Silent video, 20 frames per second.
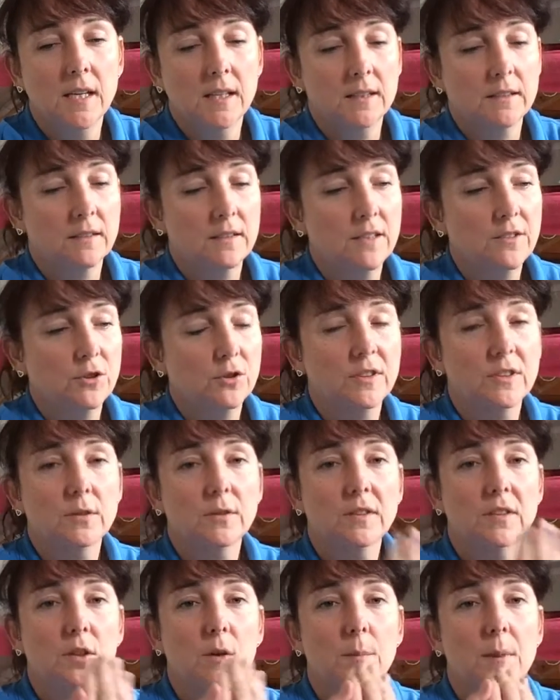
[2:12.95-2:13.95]
because as you're
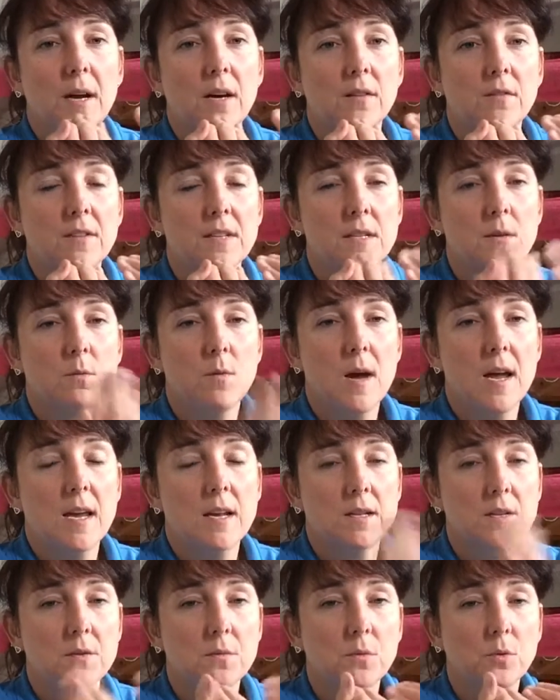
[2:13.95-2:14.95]
tilting your pelvis away
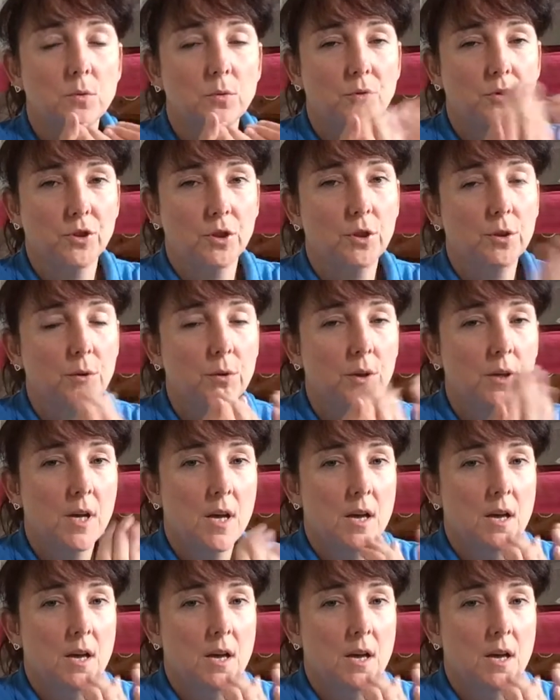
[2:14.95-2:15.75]
and towards you,